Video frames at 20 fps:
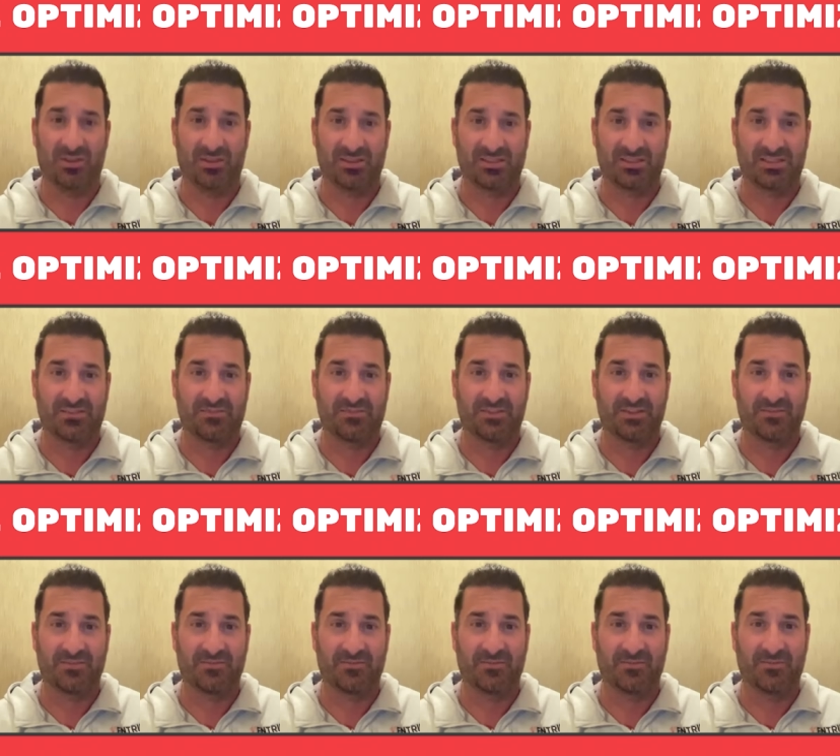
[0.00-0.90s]
the stuff that
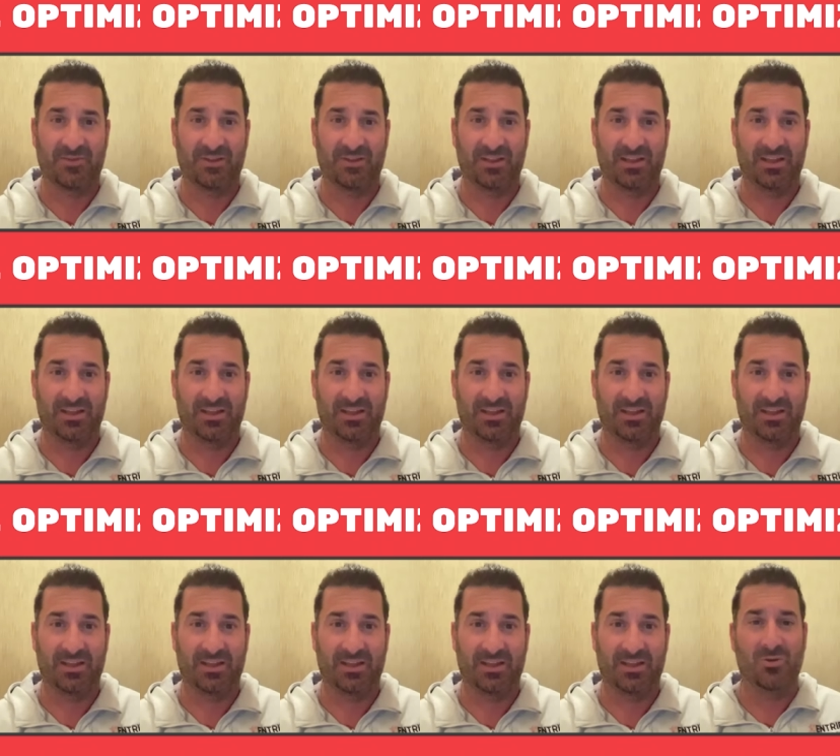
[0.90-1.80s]
you feel like
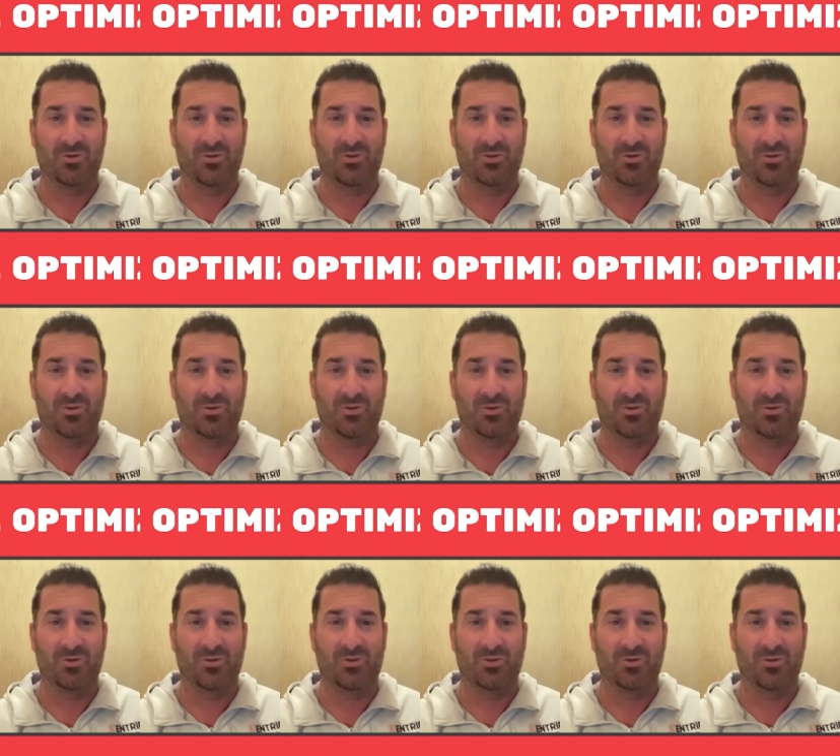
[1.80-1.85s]
like,